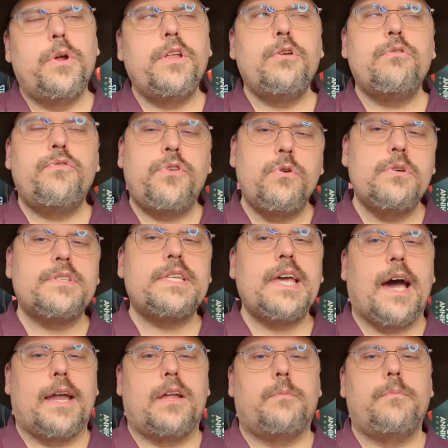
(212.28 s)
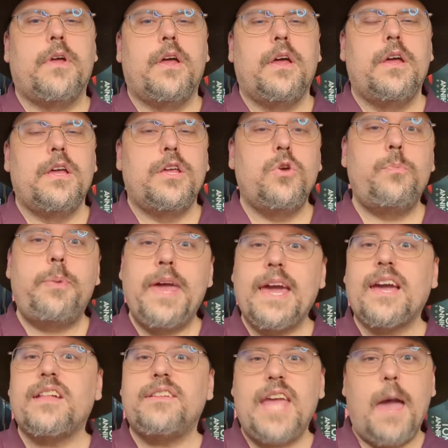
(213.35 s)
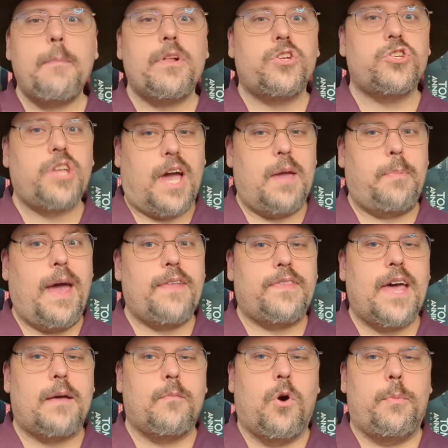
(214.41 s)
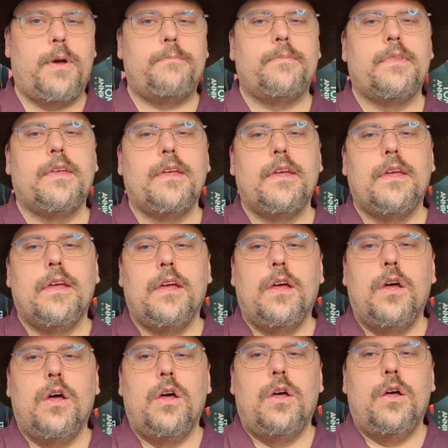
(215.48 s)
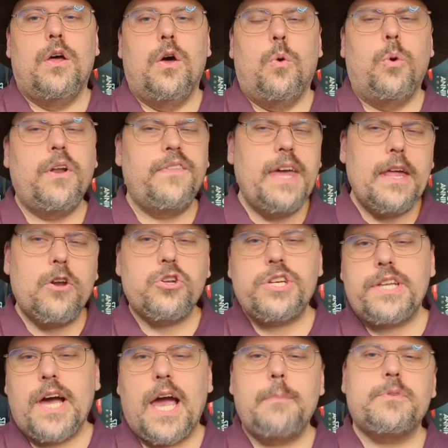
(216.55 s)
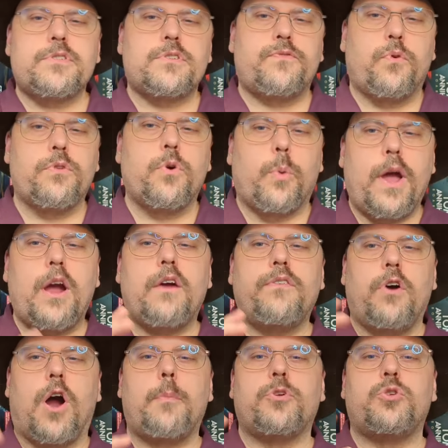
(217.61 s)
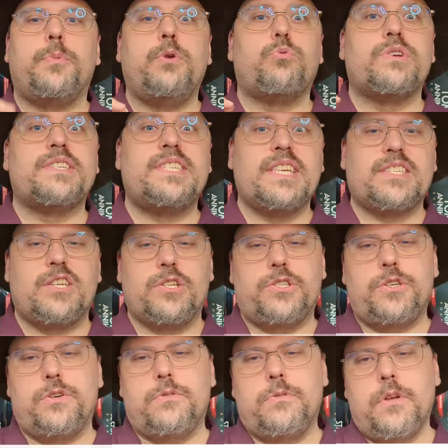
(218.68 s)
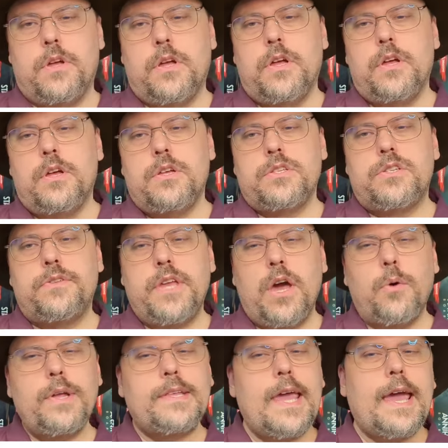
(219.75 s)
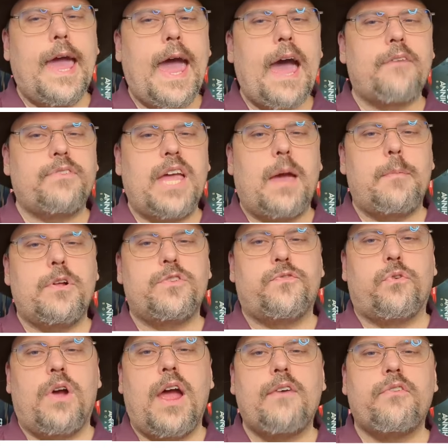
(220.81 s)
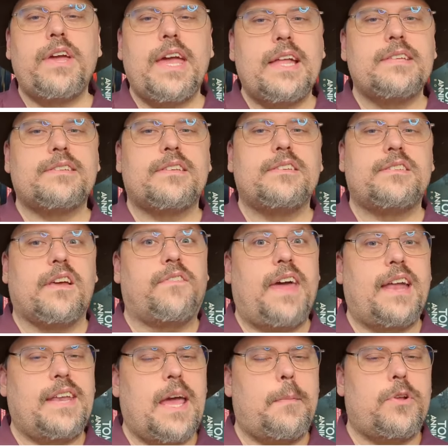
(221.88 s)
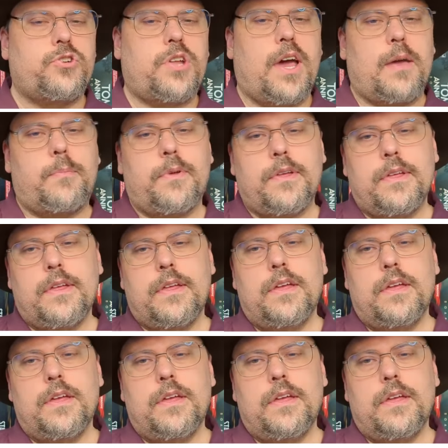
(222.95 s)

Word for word: When you infuse the item, you pick a damage type at that moment. One of the energy types for the wearer of the armor to be resistant to. So they only take half damage for every instance of that damage type.